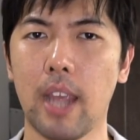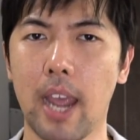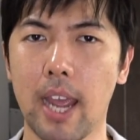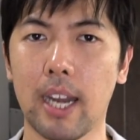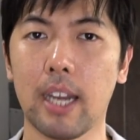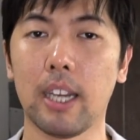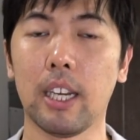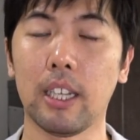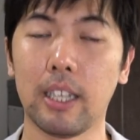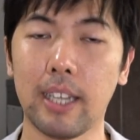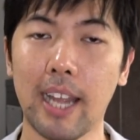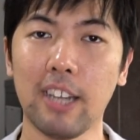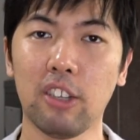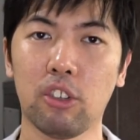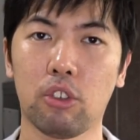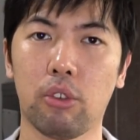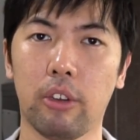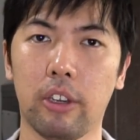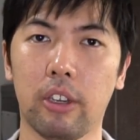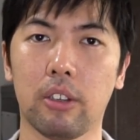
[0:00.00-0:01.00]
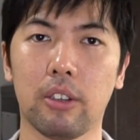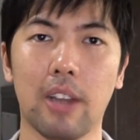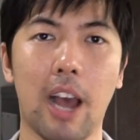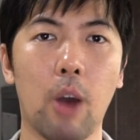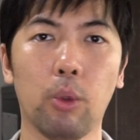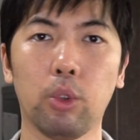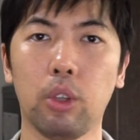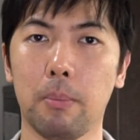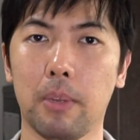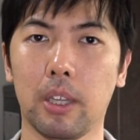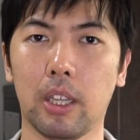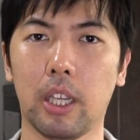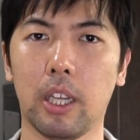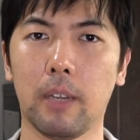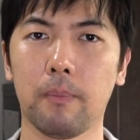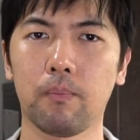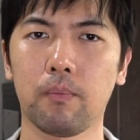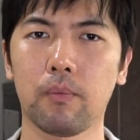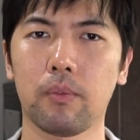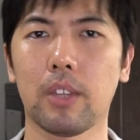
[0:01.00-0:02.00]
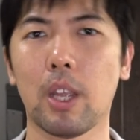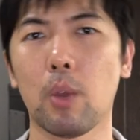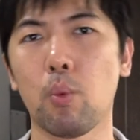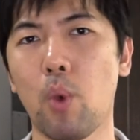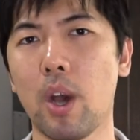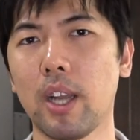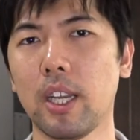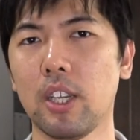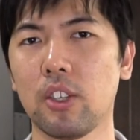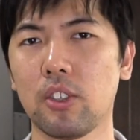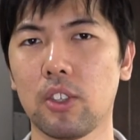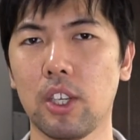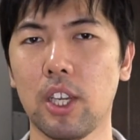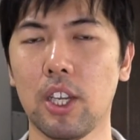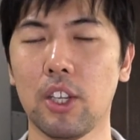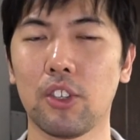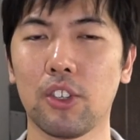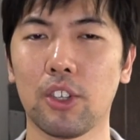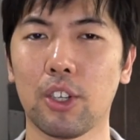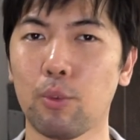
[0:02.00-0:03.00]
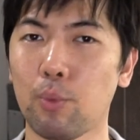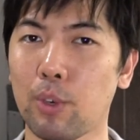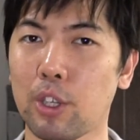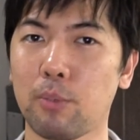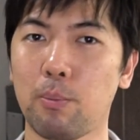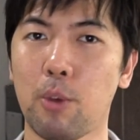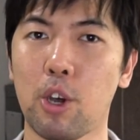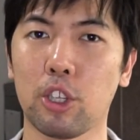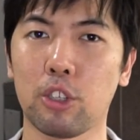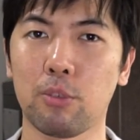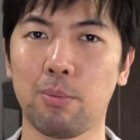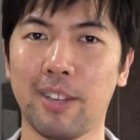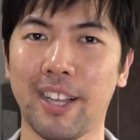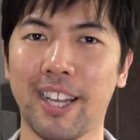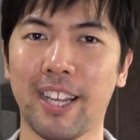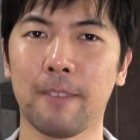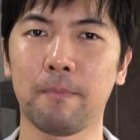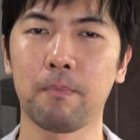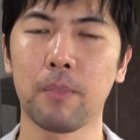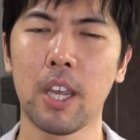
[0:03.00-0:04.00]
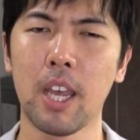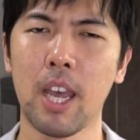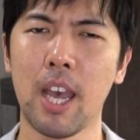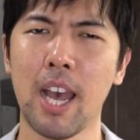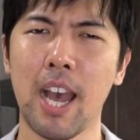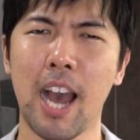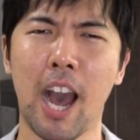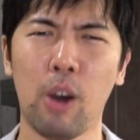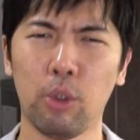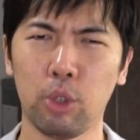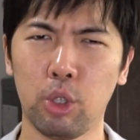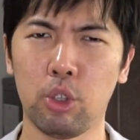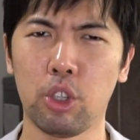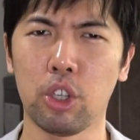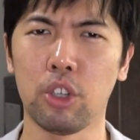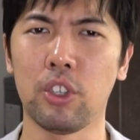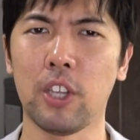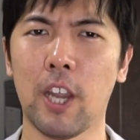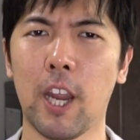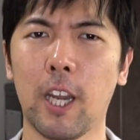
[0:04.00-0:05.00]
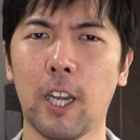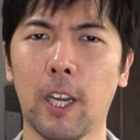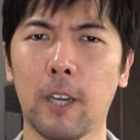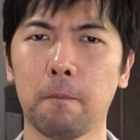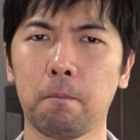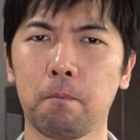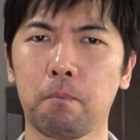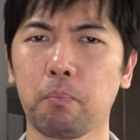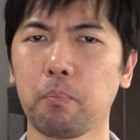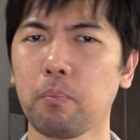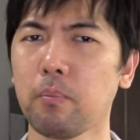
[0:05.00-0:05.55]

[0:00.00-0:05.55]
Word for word: and then it gets triggered ultimately, then what is the incident response plan? How do you contain it?